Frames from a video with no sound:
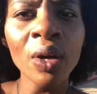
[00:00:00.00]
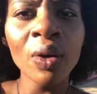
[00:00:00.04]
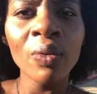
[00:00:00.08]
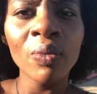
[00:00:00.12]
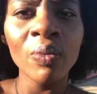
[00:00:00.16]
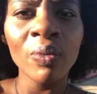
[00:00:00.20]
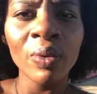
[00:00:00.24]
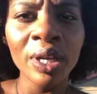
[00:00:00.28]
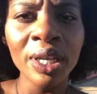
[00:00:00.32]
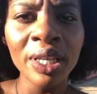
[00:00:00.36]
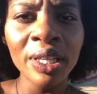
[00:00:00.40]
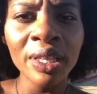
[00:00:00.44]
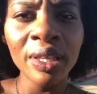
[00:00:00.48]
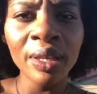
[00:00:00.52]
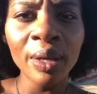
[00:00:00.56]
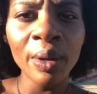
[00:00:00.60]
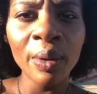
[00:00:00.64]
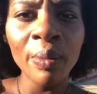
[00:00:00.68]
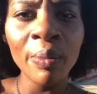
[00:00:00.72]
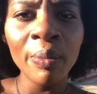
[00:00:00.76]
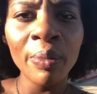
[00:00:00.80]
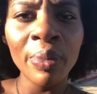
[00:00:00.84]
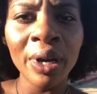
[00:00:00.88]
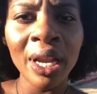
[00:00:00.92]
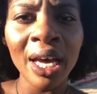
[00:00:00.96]
read
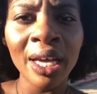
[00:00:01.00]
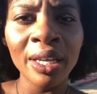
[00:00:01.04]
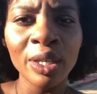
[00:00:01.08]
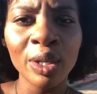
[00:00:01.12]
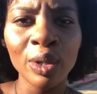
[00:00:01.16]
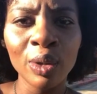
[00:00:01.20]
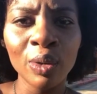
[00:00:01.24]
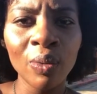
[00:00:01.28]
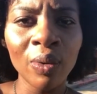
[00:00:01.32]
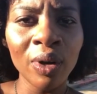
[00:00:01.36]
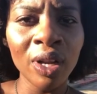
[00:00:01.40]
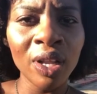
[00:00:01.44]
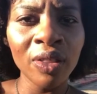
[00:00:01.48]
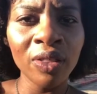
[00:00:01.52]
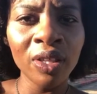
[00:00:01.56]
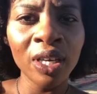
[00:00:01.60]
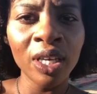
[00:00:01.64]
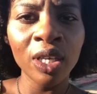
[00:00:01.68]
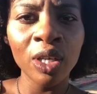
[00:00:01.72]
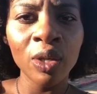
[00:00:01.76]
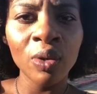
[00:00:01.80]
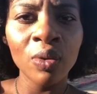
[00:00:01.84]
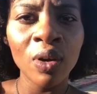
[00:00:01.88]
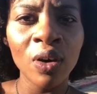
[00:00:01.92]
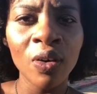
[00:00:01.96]
them but i do want to
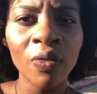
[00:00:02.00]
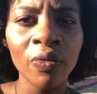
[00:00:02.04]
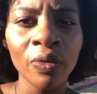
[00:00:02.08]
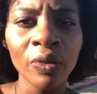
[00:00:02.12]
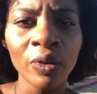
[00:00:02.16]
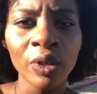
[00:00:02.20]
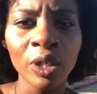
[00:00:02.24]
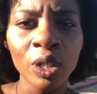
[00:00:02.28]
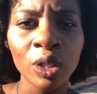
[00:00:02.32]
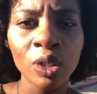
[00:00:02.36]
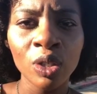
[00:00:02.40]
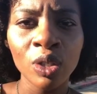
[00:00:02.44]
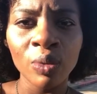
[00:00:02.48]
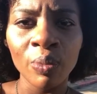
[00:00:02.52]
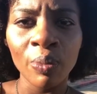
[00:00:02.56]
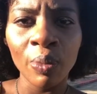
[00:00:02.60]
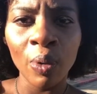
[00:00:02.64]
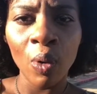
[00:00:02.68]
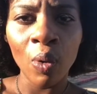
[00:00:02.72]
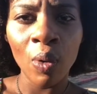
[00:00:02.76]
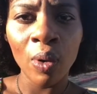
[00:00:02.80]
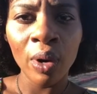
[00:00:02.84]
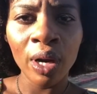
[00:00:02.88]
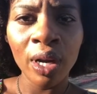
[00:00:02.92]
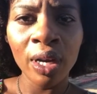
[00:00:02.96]
thank you all for your
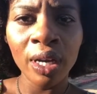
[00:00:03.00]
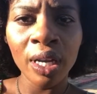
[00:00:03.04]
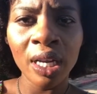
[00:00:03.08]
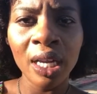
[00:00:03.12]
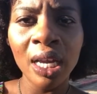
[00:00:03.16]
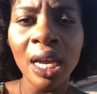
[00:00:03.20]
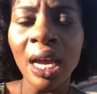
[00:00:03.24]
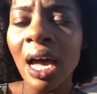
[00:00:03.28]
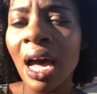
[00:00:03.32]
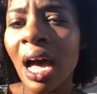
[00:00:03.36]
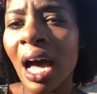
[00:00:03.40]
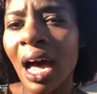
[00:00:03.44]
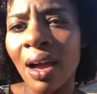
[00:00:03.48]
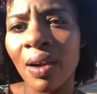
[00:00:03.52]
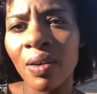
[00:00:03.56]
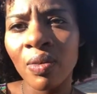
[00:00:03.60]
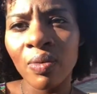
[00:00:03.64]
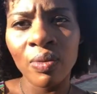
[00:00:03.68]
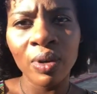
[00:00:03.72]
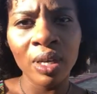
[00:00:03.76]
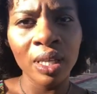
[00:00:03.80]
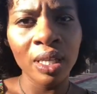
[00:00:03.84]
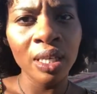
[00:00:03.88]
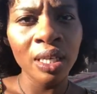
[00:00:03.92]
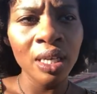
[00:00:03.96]
support i
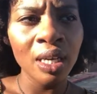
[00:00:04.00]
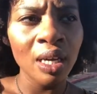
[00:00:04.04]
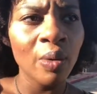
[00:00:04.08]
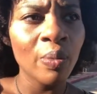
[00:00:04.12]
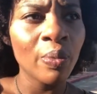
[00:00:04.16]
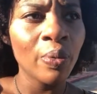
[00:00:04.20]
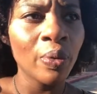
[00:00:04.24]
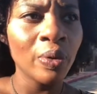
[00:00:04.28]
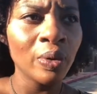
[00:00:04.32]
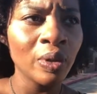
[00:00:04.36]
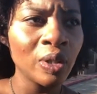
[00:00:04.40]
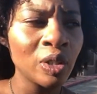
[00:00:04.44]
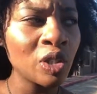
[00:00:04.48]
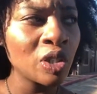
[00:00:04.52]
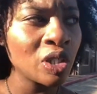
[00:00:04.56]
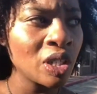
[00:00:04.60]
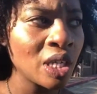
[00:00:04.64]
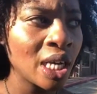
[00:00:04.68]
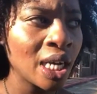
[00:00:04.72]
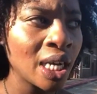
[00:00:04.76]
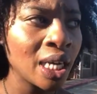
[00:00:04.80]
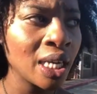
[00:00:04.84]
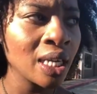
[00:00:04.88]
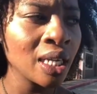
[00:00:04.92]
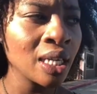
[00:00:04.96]
really
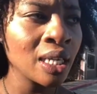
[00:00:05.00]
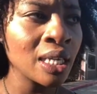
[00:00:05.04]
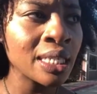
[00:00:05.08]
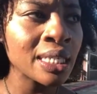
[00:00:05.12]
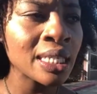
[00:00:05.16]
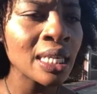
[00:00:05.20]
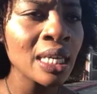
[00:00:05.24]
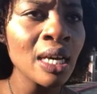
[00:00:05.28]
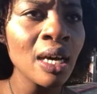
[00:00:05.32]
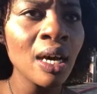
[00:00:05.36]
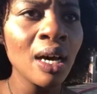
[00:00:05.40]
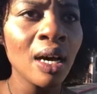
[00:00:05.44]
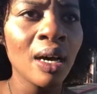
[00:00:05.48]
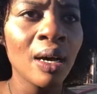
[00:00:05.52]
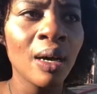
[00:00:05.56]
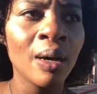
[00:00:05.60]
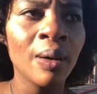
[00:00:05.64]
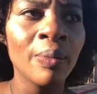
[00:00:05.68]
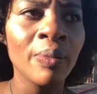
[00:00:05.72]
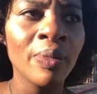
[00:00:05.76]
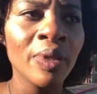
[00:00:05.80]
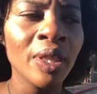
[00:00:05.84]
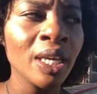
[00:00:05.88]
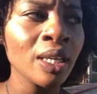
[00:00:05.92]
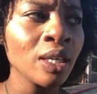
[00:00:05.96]
appreciate it
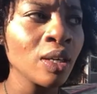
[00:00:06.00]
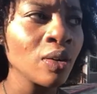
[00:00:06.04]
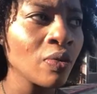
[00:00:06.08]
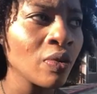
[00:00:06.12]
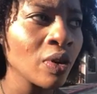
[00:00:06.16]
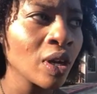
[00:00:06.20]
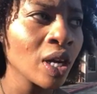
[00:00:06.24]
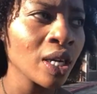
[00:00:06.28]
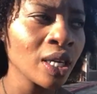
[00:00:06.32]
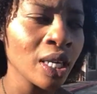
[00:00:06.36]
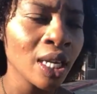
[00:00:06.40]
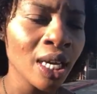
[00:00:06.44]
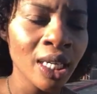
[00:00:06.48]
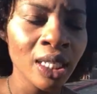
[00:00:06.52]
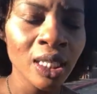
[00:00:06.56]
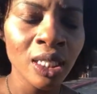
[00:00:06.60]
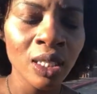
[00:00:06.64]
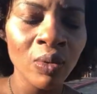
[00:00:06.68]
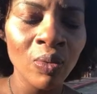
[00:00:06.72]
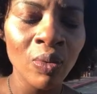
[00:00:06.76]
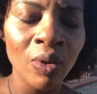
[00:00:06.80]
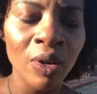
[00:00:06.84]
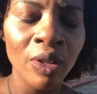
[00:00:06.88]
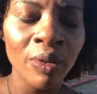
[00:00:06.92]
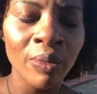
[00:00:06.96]
um, thank you for
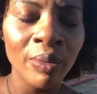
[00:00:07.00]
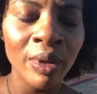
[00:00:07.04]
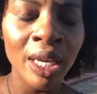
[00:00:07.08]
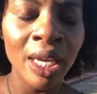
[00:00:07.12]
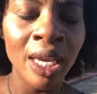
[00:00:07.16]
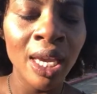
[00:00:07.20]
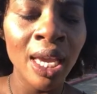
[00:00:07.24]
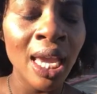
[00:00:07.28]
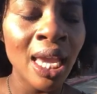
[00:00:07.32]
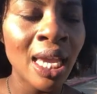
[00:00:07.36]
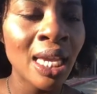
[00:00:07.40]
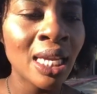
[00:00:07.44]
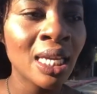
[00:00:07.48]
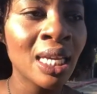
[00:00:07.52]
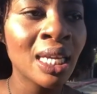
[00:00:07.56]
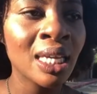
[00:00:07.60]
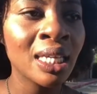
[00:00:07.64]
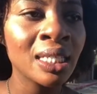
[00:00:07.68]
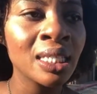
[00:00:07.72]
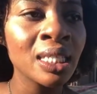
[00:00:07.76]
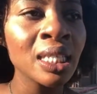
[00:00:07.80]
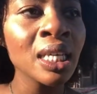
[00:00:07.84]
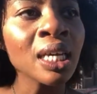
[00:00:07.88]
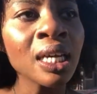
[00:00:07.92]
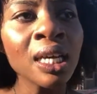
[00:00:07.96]
connecting with me
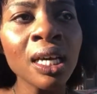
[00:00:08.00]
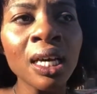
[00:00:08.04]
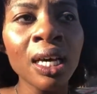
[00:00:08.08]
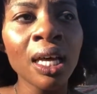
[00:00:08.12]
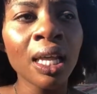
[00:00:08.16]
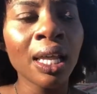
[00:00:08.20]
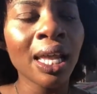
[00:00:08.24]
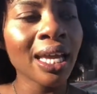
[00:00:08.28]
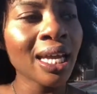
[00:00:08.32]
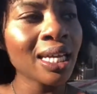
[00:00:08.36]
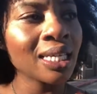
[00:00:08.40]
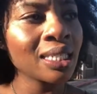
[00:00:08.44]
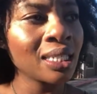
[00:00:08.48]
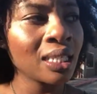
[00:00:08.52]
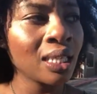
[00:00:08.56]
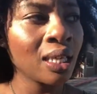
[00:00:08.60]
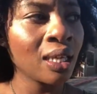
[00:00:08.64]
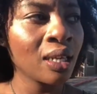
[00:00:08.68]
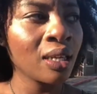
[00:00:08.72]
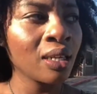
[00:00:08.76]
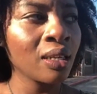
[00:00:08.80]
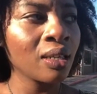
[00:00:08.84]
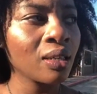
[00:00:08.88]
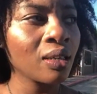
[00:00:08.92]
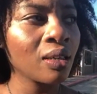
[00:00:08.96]
and like i
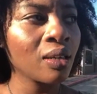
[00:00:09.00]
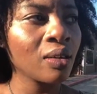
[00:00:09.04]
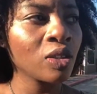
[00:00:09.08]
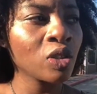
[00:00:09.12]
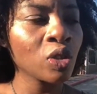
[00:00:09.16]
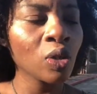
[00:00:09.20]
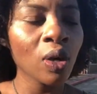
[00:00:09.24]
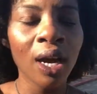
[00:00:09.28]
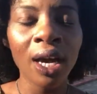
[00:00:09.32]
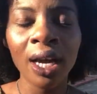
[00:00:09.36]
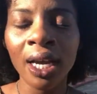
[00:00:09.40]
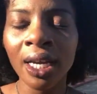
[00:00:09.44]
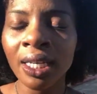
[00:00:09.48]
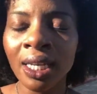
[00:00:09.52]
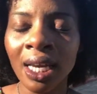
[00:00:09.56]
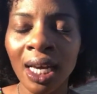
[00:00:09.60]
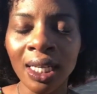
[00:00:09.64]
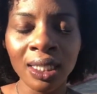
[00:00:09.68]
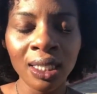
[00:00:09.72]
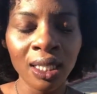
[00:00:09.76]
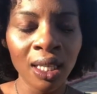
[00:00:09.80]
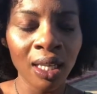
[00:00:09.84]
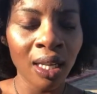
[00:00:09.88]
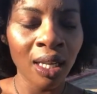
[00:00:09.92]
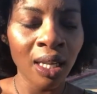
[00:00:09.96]
said try not
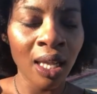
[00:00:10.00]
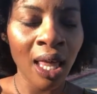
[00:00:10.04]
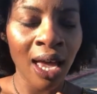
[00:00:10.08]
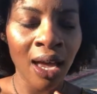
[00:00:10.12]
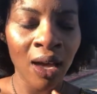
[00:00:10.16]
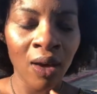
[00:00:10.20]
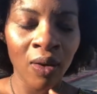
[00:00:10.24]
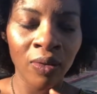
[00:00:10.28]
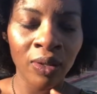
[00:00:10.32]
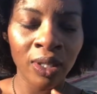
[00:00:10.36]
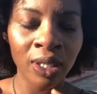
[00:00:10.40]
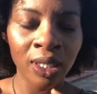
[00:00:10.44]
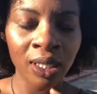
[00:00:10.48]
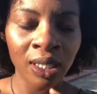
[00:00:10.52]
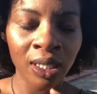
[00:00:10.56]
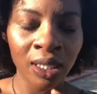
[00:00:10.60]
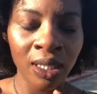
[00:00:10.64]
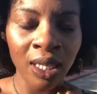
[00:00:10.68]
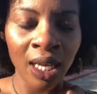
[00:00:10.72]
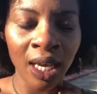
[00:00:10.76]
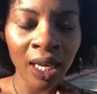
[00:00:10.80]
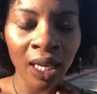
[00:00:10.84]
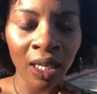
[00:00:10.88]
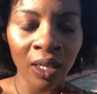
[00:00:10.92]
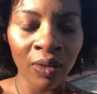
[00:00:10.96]
to allow these
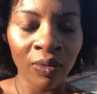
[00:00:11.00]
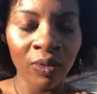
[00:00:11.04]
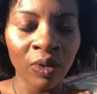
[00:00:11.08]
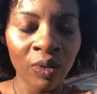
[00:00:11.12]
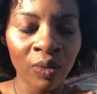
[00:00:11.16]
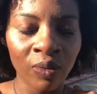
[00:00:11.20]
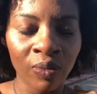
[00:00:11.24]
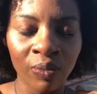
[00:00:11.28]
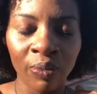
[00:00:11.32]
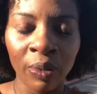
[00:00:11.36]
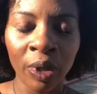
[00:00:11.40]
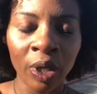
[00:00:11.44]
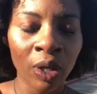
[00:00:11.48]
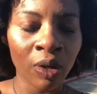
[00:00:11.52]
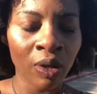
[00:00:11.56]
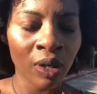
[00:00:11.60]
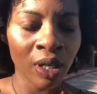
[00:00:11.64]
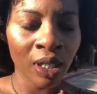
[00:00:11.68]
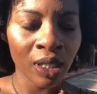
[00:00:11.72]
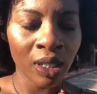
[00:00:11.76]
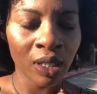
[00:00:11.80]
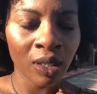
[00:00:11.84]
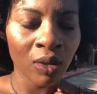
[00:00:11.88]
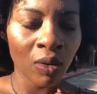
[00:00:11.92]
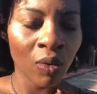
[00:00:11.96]
negative
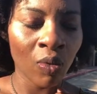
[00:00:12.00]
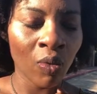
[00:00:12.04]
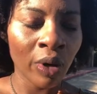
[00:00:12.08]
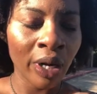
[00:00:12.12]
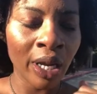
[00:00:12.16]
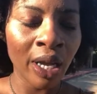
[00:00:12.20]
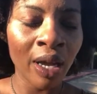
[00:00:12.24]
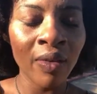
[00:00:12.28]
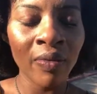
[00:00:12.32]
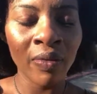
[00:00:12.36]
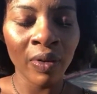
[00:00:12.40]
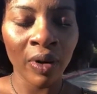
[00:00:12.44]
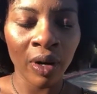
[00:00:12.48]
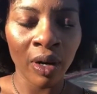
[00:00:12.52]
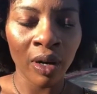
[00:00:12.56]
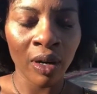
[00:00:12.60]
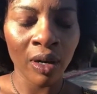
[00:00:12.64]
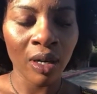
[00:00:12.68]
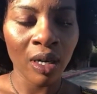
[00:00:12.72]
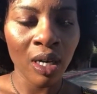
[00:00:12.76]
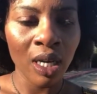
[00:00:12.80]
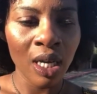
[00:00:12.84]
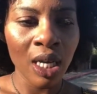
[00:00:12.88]
spirits or whatever